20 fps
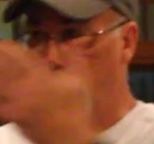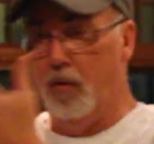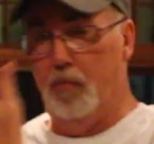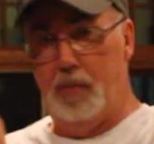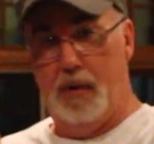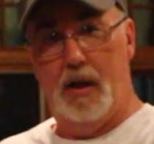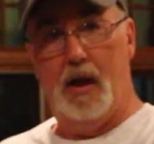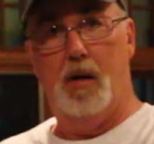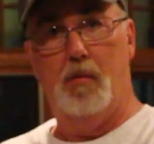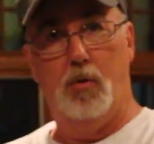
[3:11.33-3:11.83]

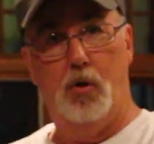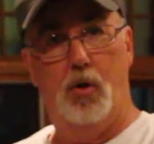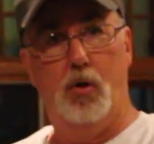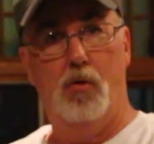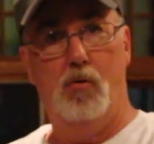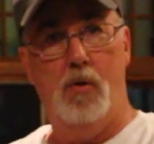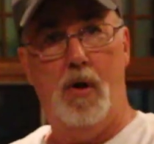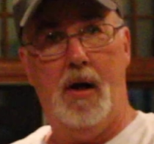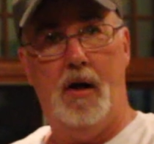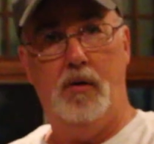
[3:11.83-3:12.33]
being able to
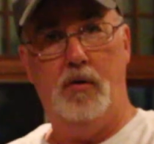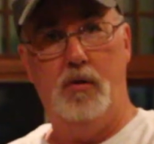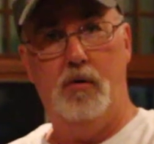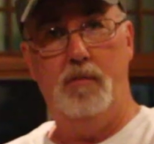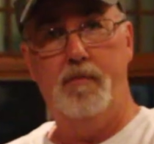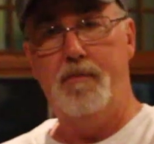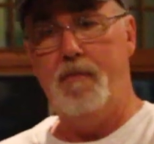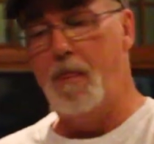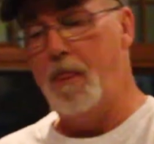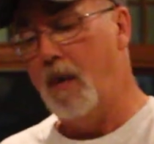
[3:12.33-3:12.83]
look around
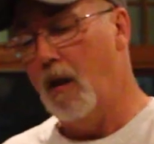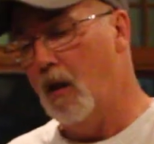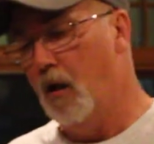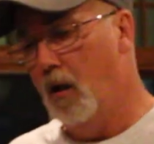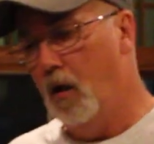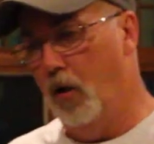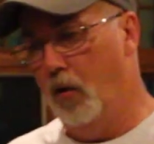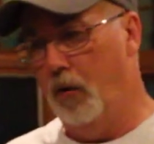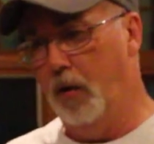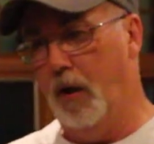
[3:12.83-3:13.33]

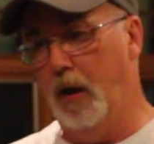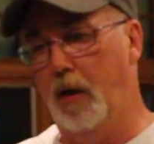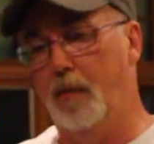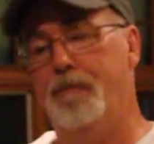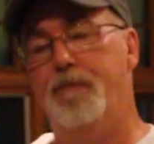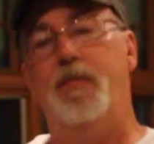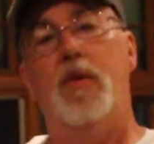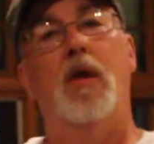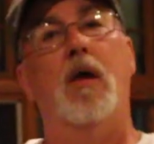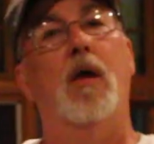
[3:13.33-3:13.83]
you.
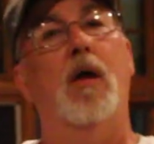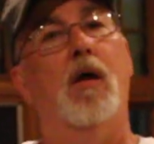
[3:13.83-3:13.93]
Okay?